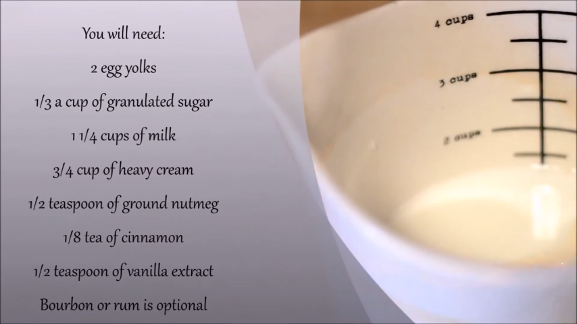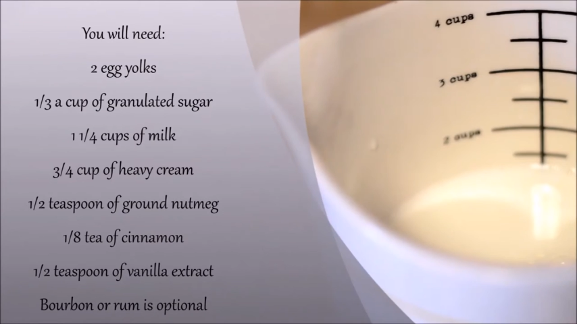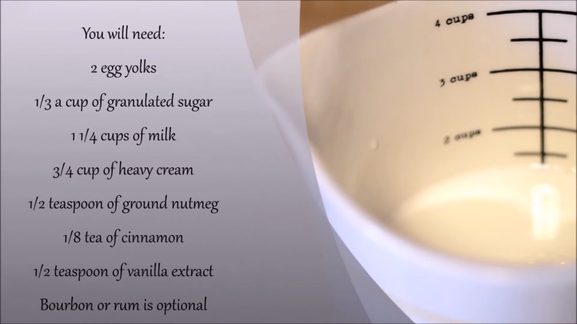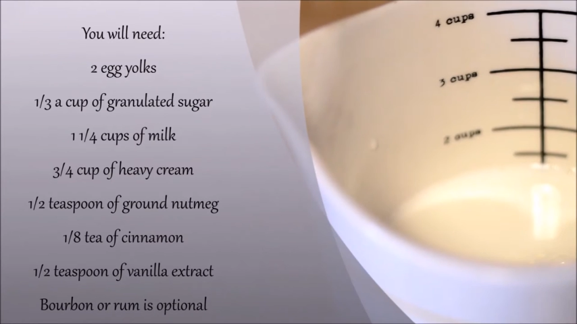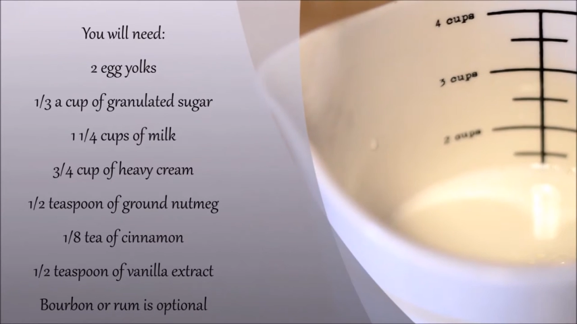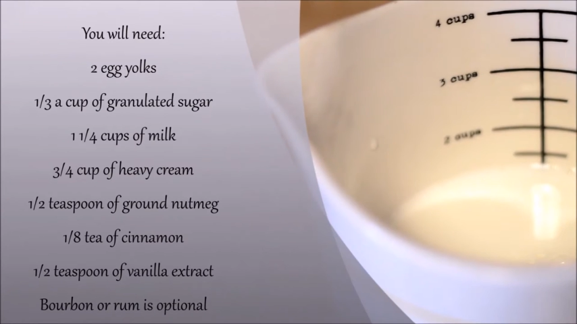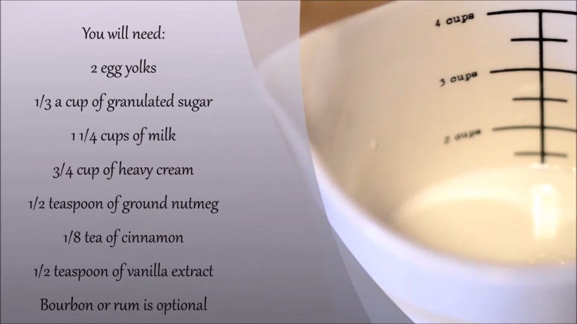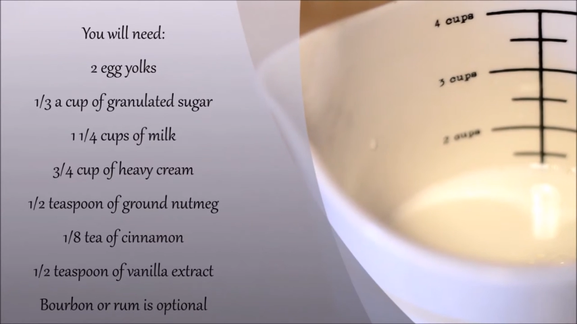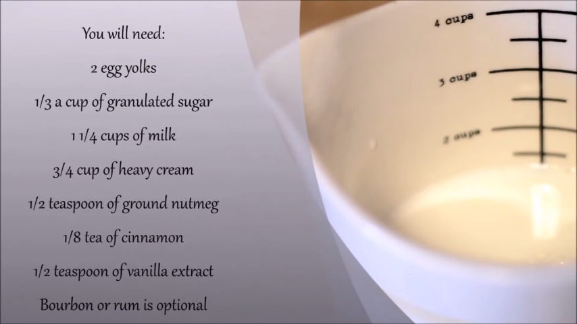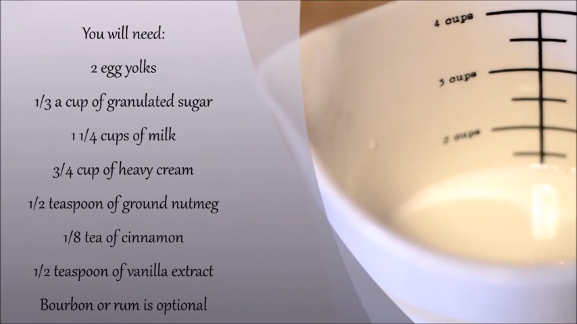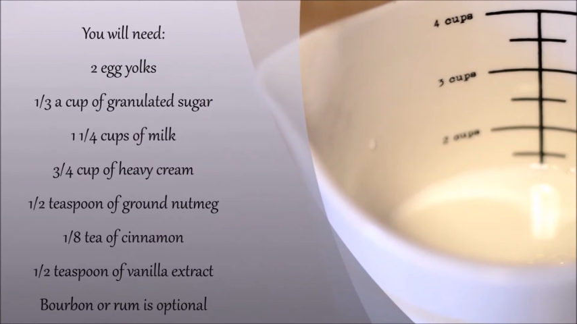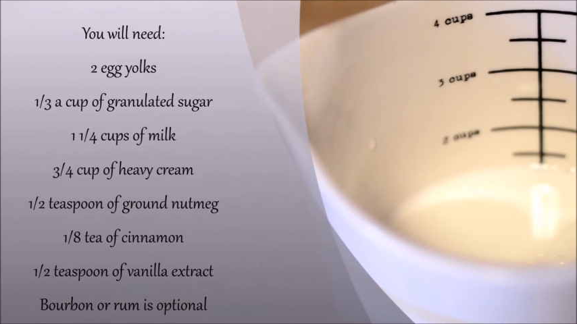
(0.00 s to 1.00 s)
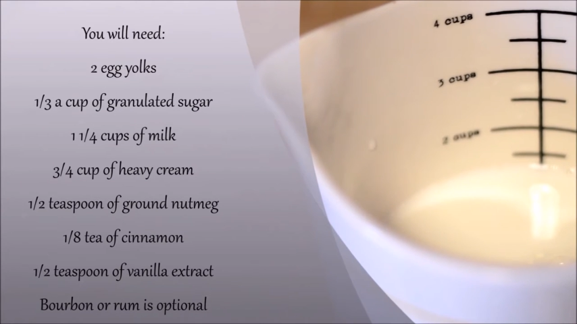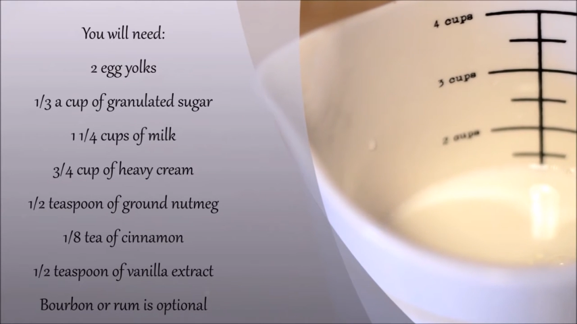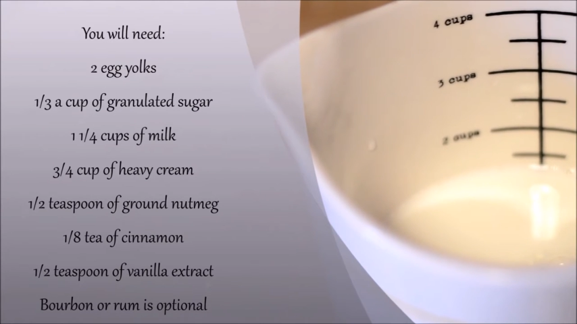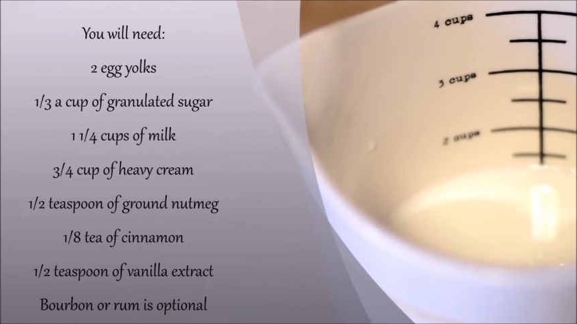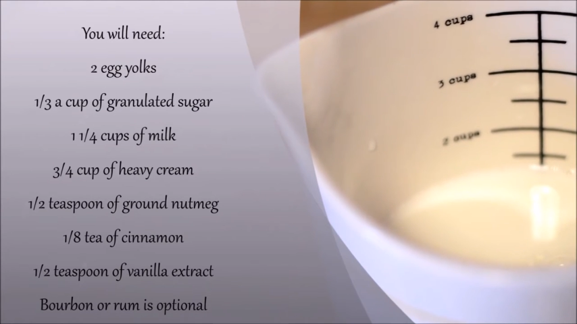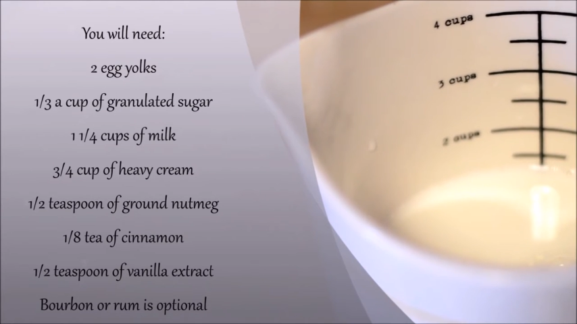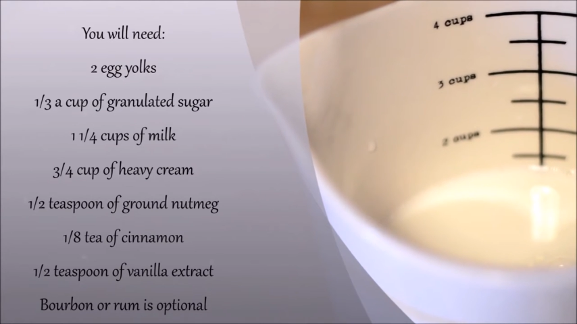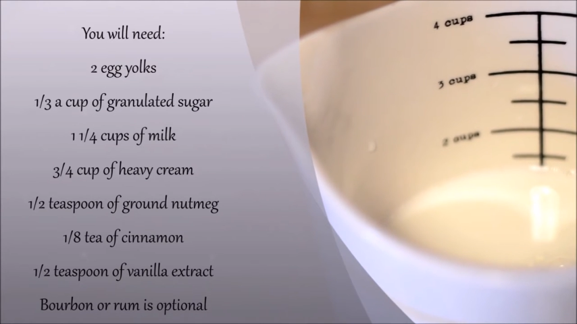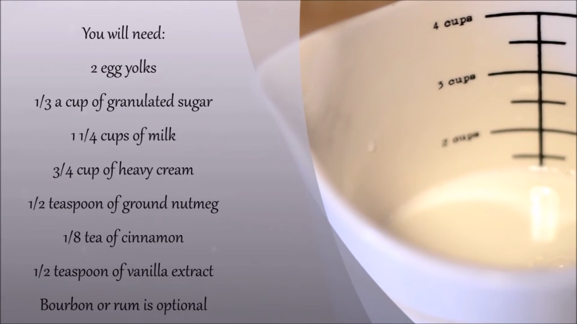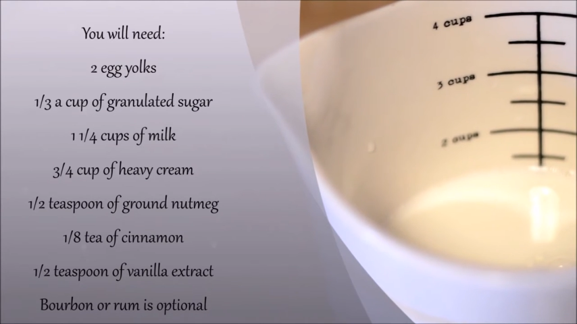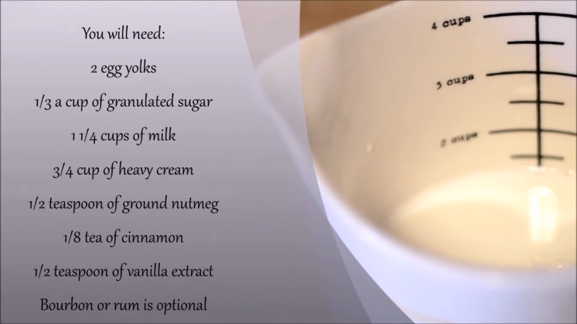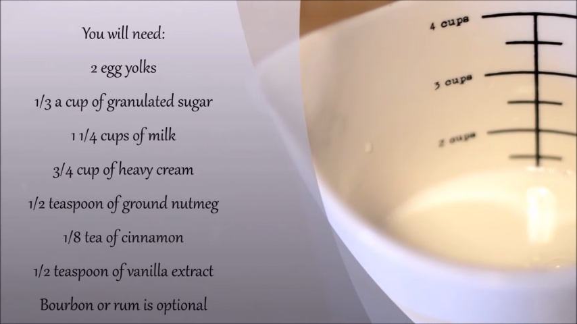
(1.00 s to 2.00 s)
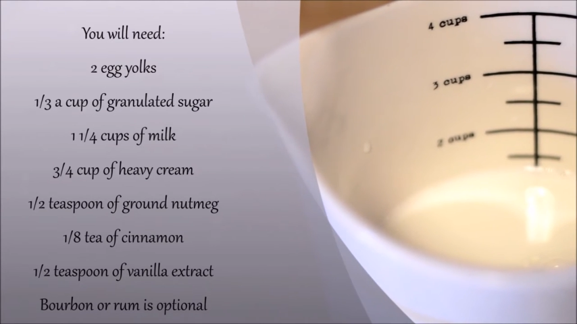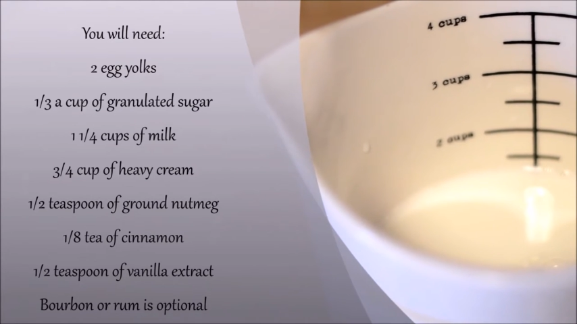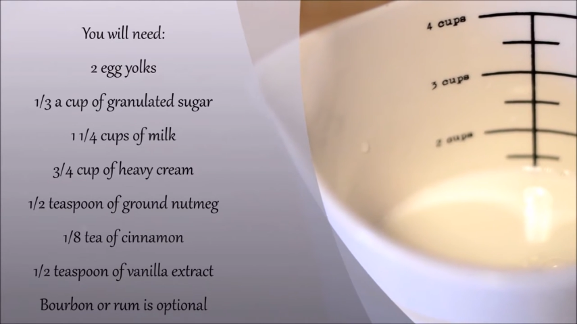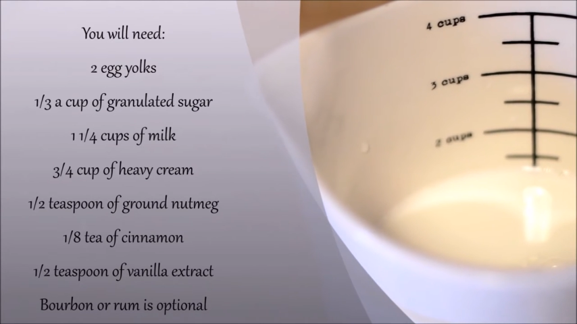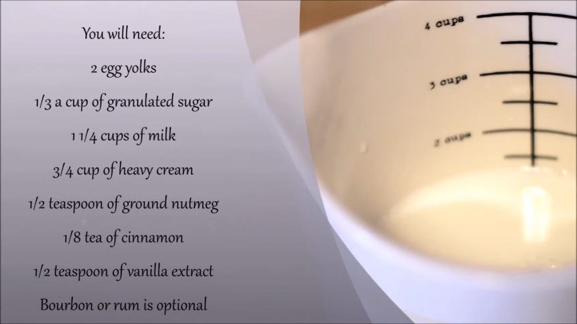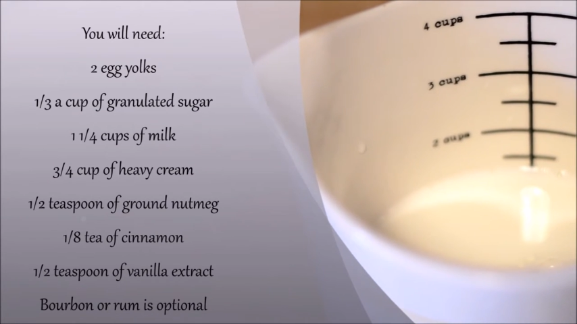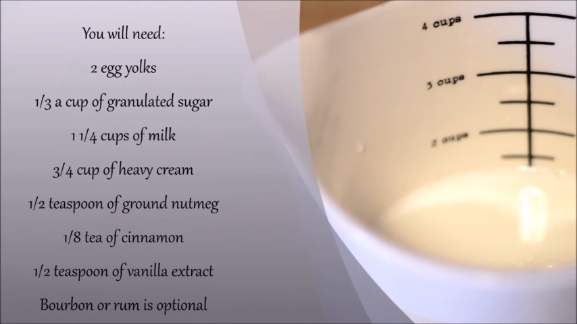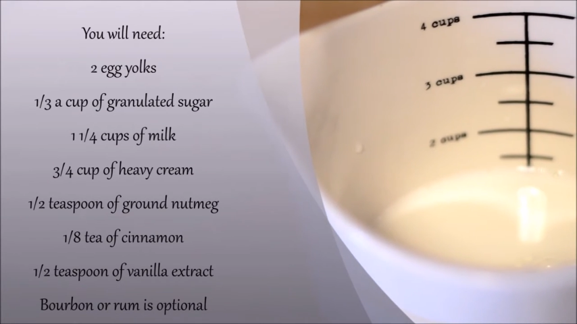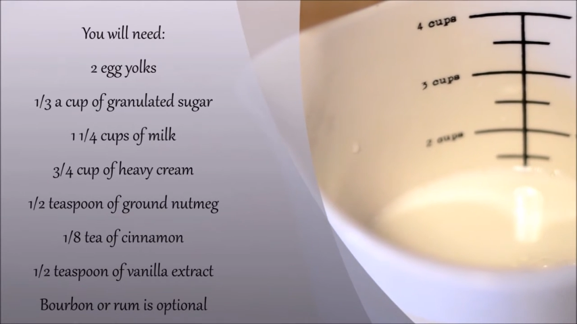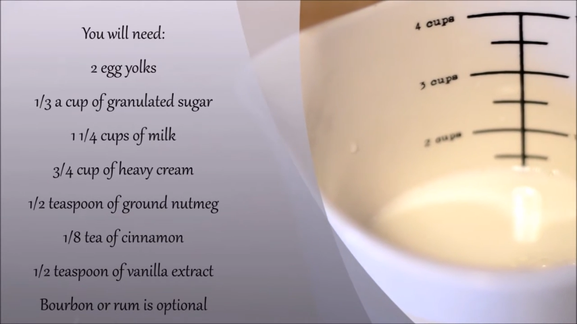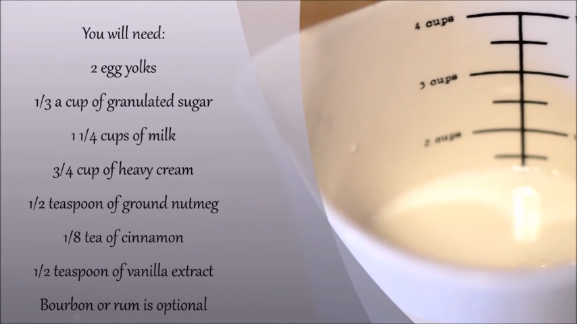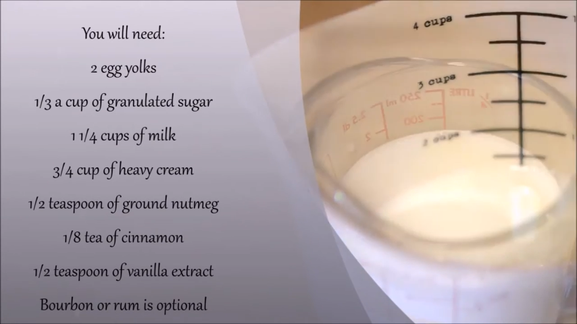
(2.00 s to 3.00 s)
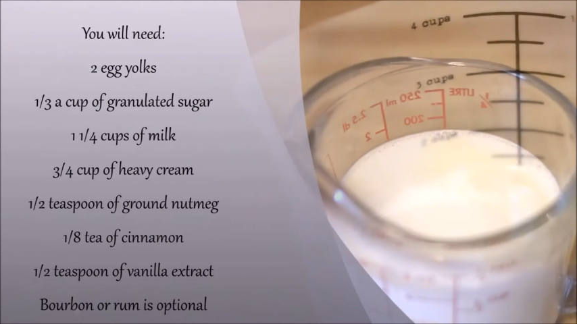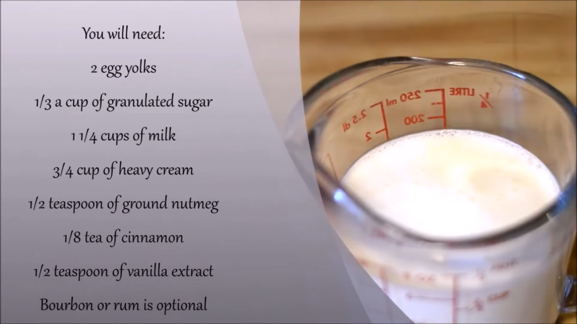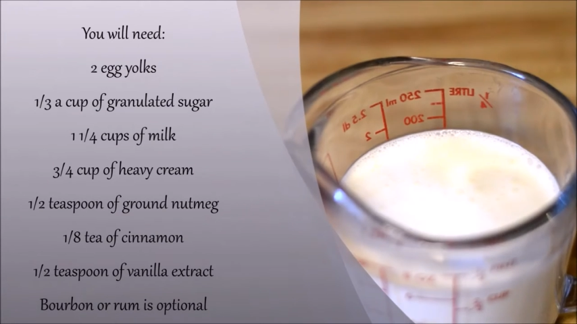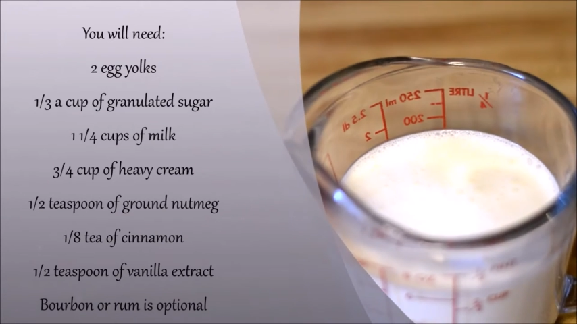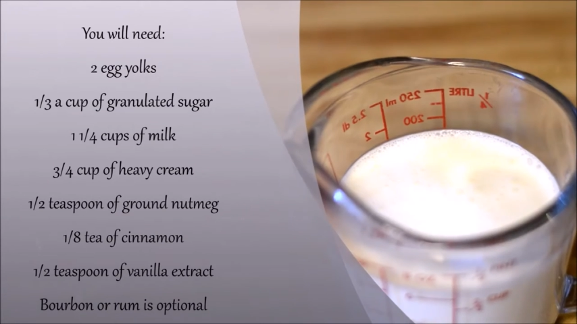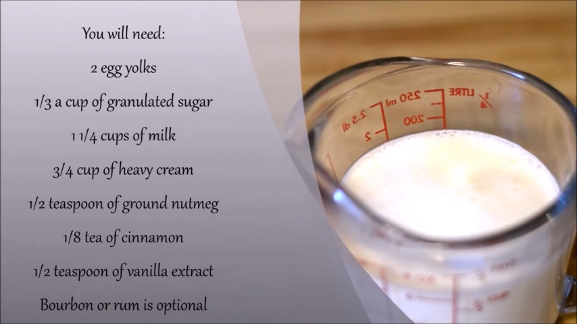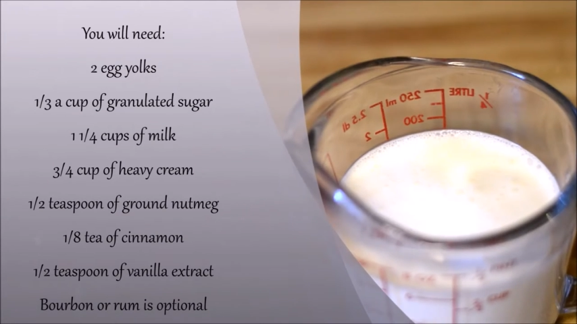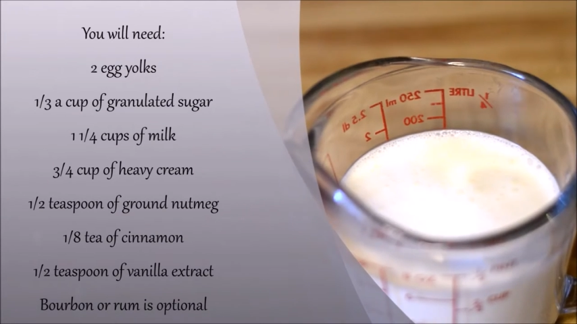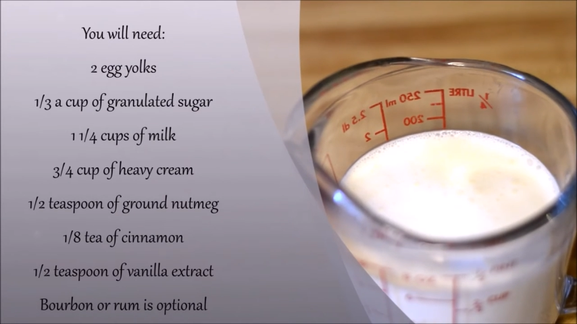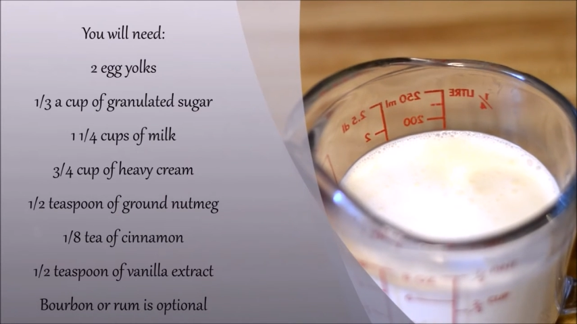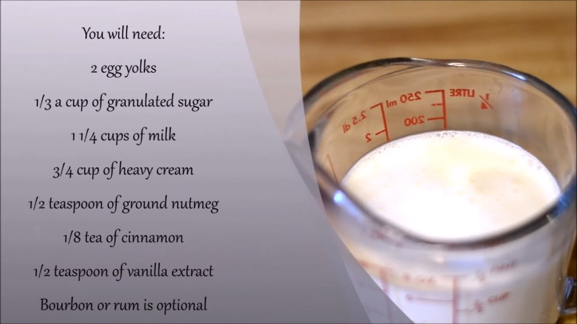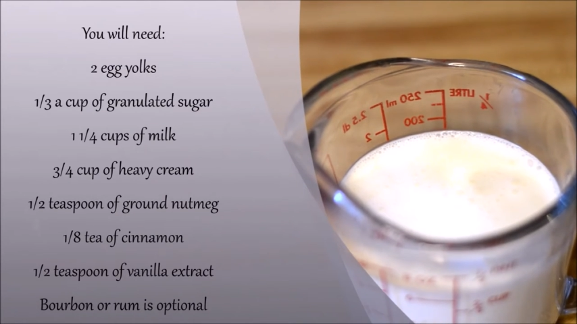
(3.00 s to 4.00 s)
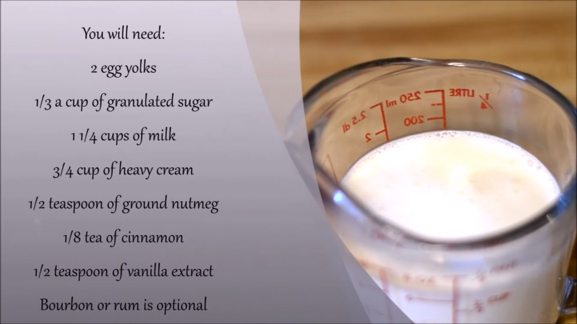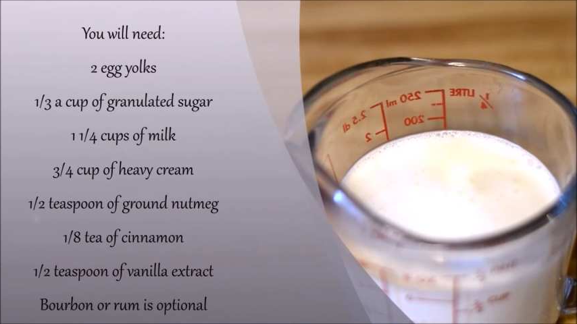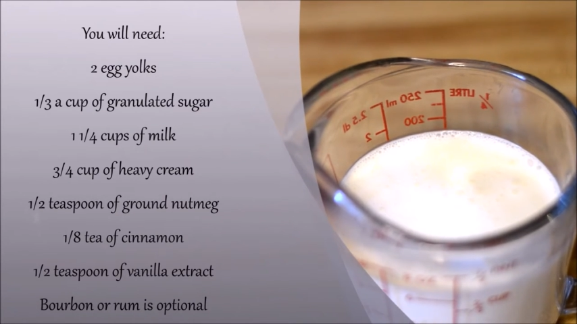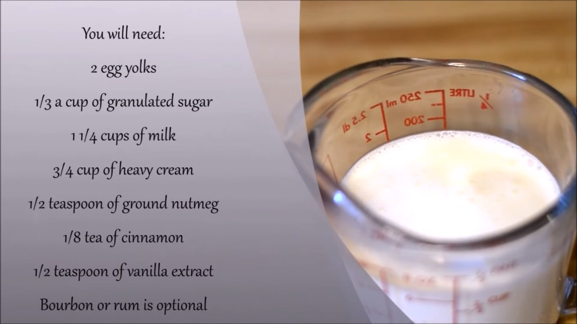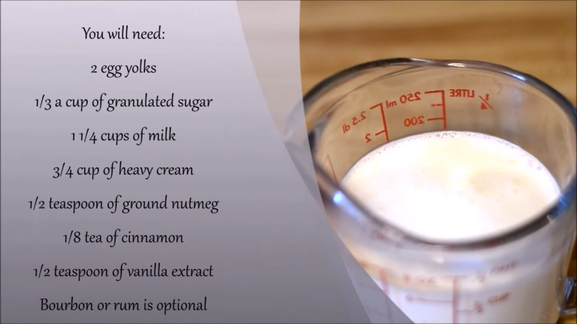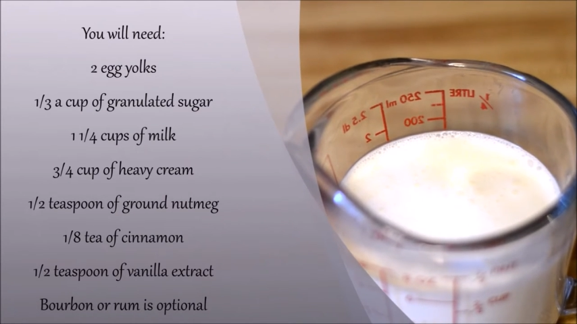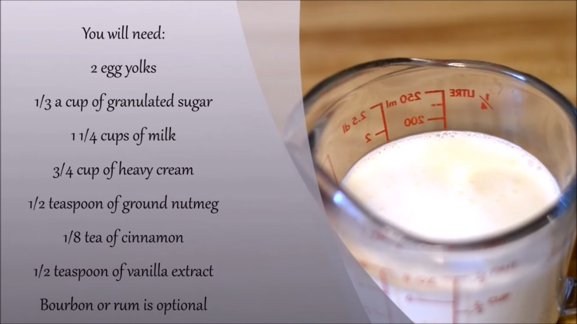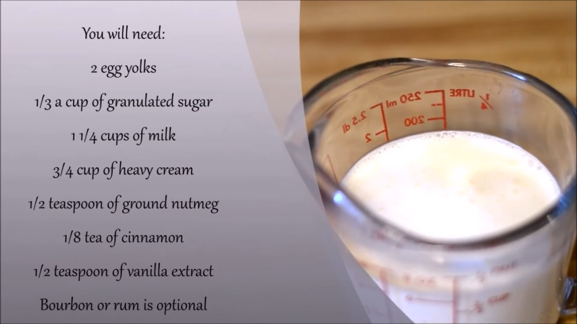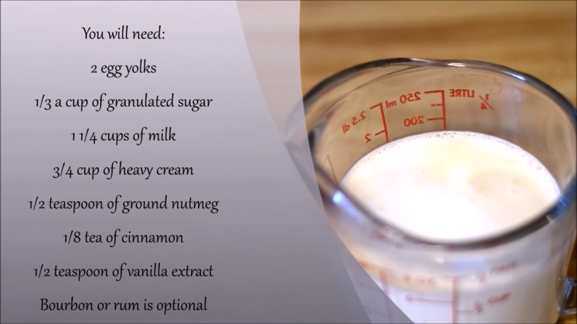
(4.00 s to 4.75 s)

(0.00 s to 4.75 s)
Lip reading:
No face is visible, so there are no lips to read.